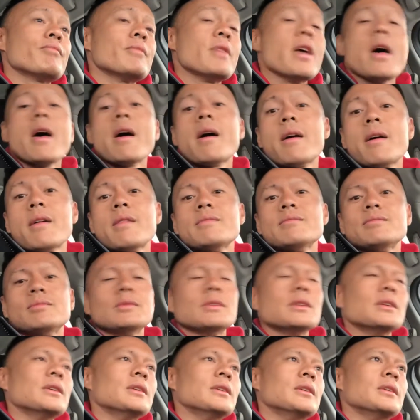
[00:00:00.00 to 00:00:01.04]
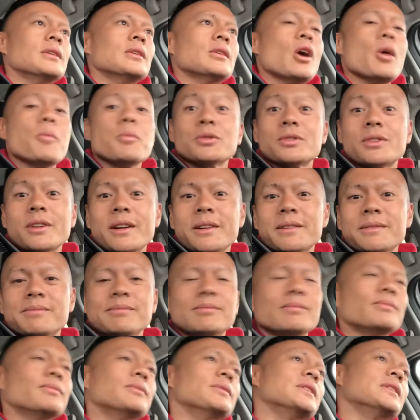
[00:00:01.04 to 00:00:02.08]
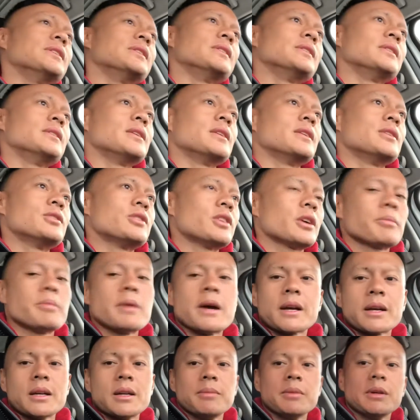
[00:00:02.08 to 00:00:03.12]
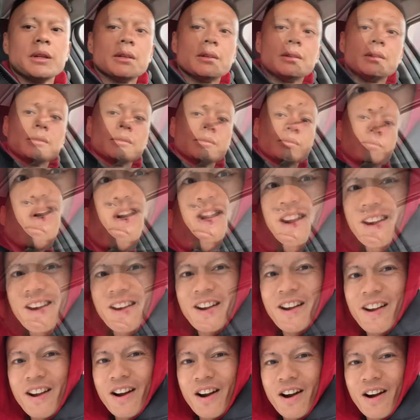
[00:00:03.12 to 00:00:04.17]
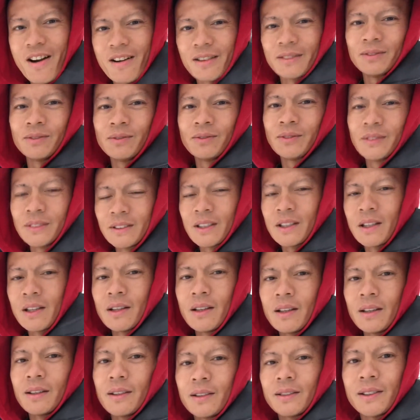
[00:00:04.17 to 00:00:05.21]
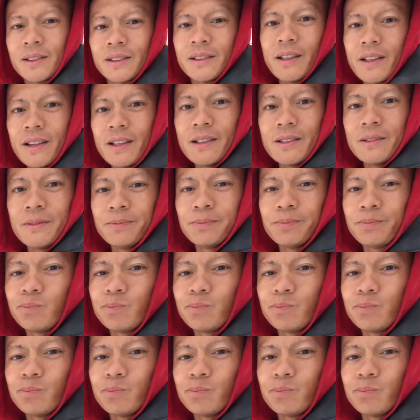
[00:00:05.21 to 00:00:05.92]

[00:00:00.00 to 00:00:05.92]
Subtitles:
Yeah, almost there. Check back in a bit. And we're here. Still,